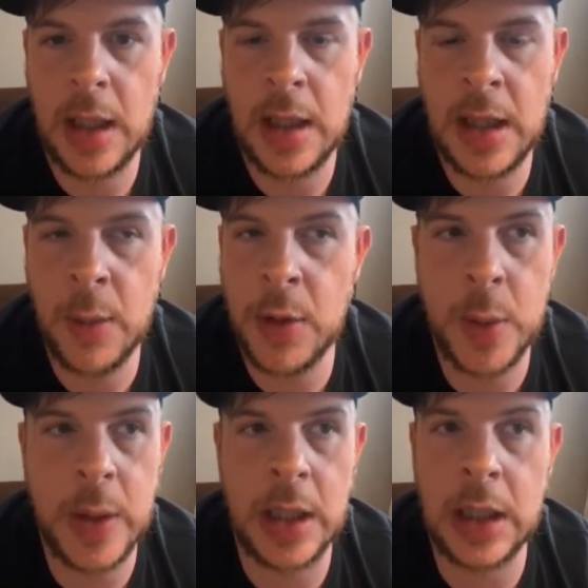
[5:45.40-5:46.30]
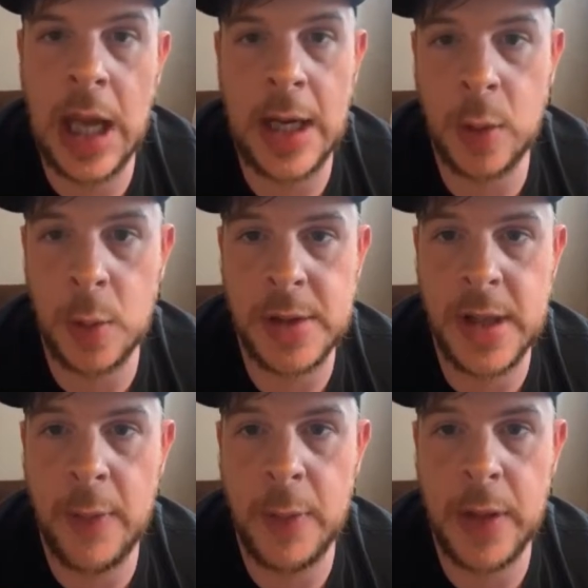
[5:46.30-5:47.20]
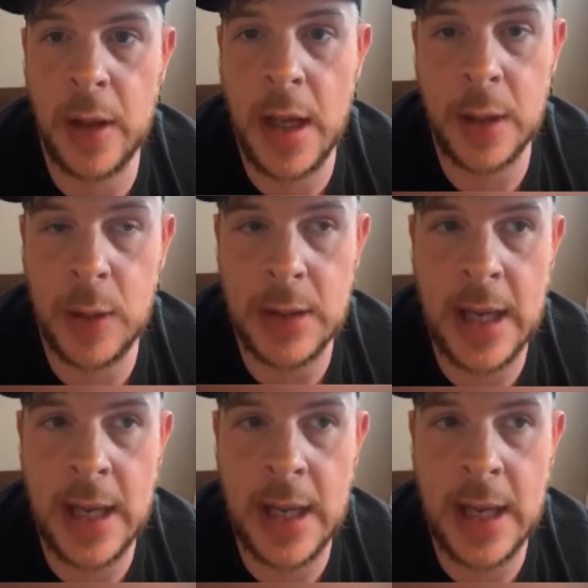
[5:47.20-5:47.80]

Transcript: they were doing a lot of cool stuff with a lot of great